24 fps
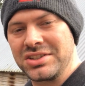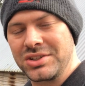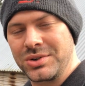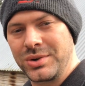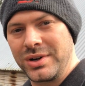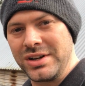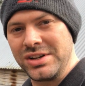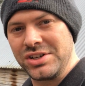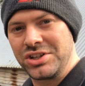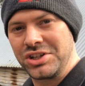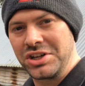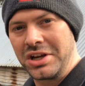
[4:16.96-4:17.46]

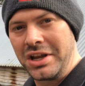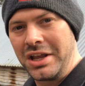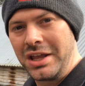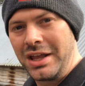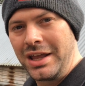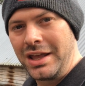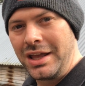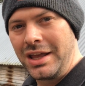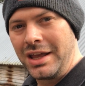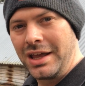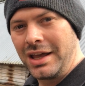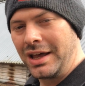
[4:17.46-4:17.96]
screech.
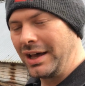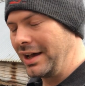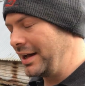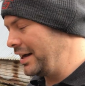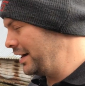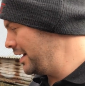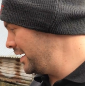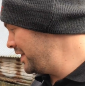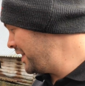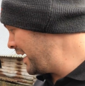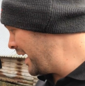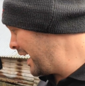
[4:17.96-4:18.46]

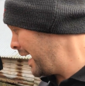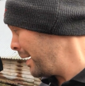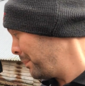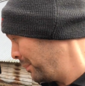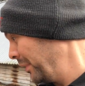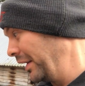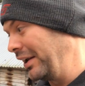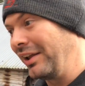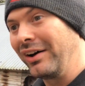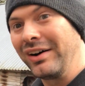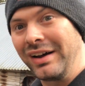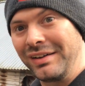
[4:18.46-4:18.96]
That
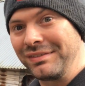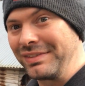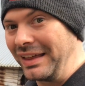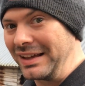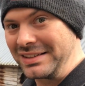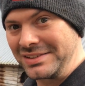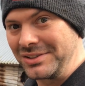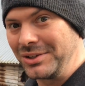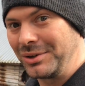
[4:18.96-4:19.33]
happened live, that's